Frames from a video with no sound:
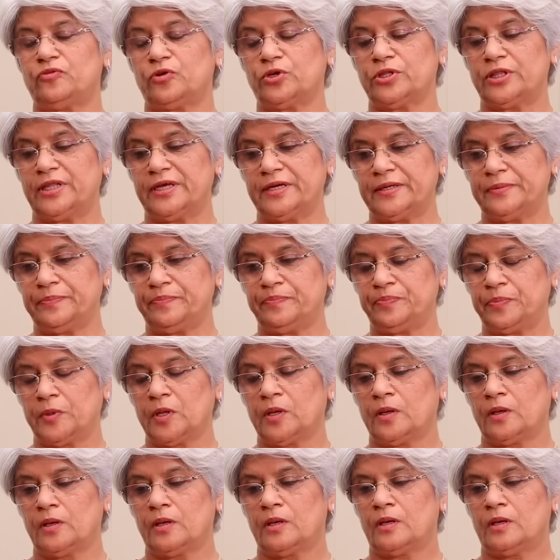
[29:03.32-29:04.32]
for them.
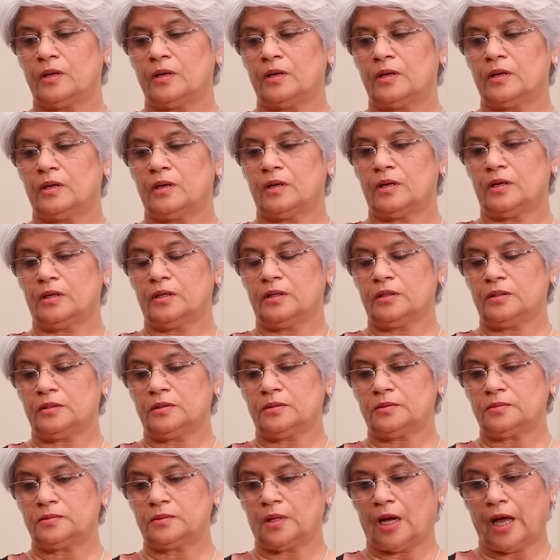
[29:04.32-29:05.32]

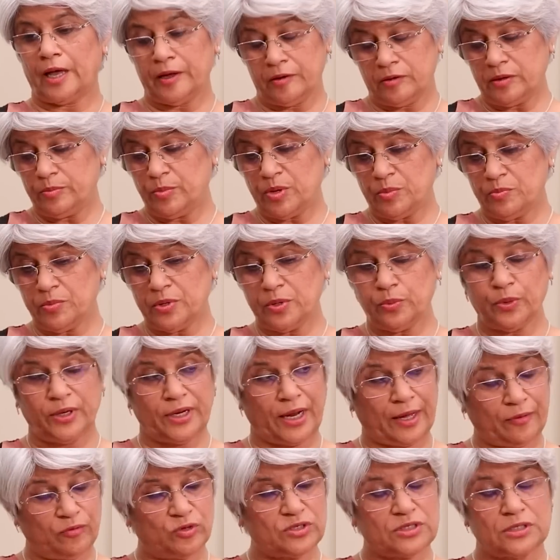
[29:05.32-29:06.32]
I remember when
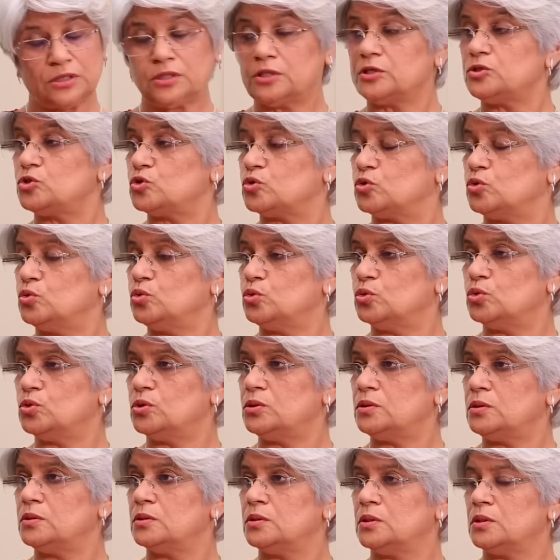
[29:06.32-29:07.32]
I was in a school,
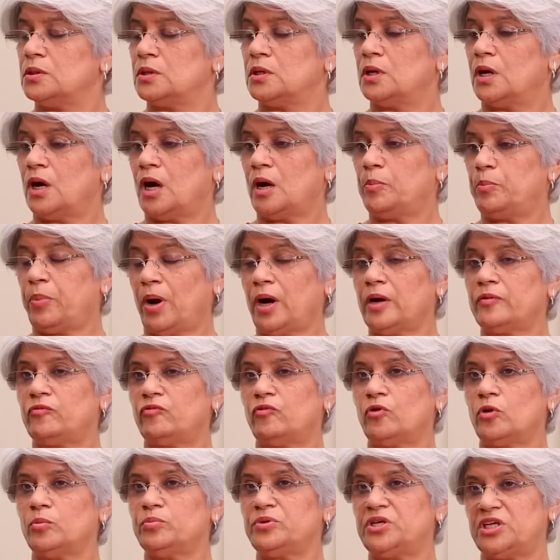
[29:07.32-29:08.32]
apart
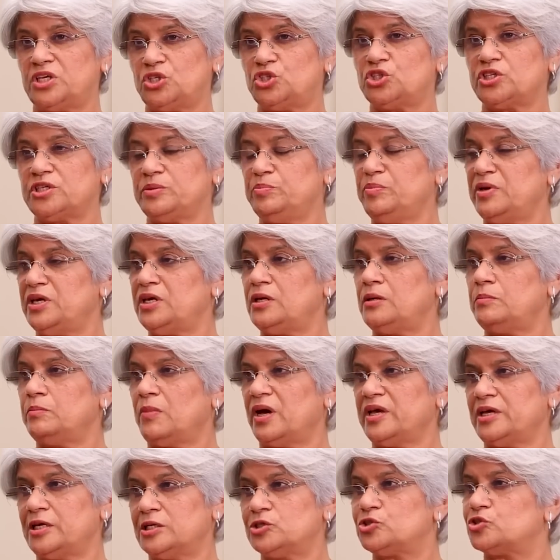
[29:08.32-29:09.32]
from teaching me
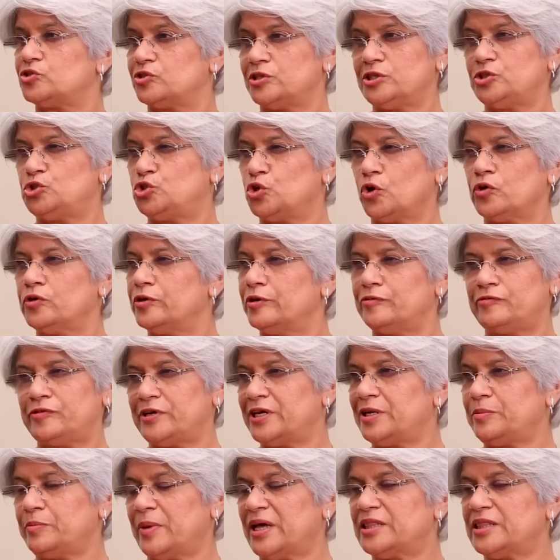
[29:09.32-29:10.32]
my history, geography, and